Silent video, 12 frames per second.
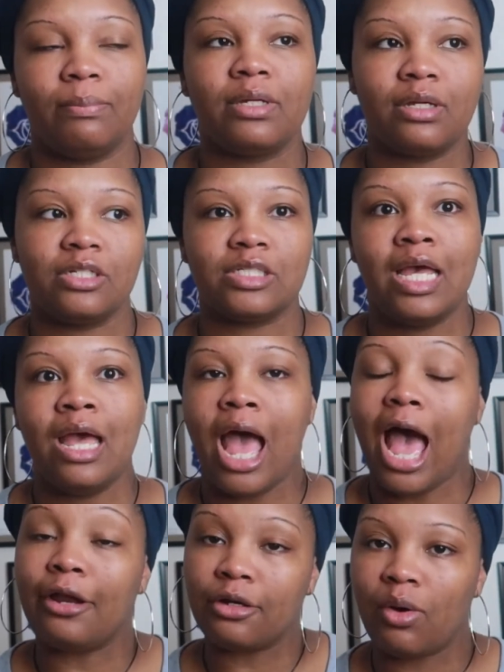because
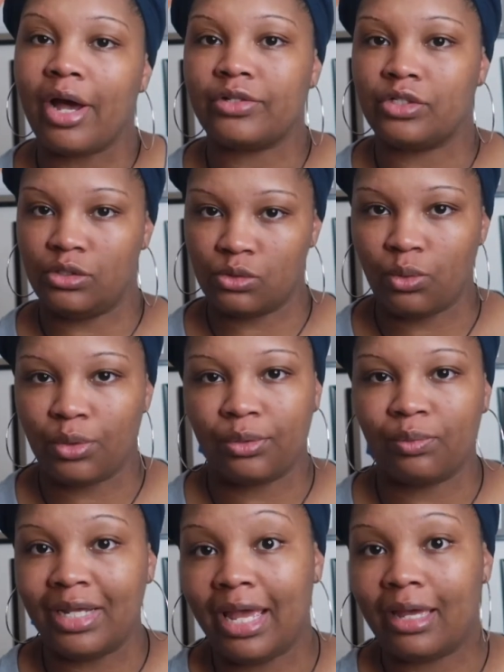I know how she's going to
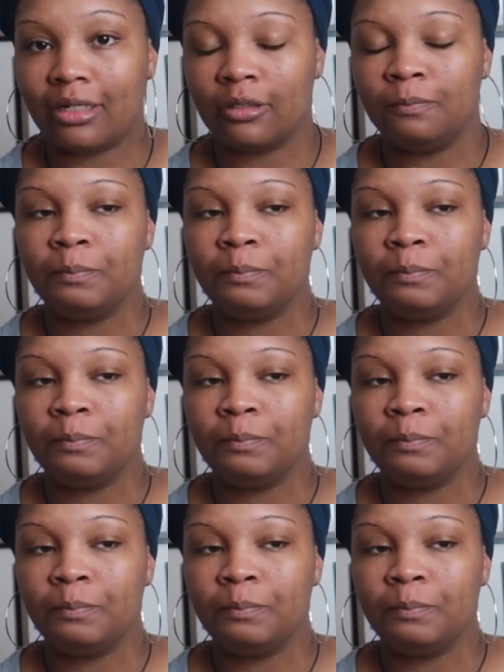react.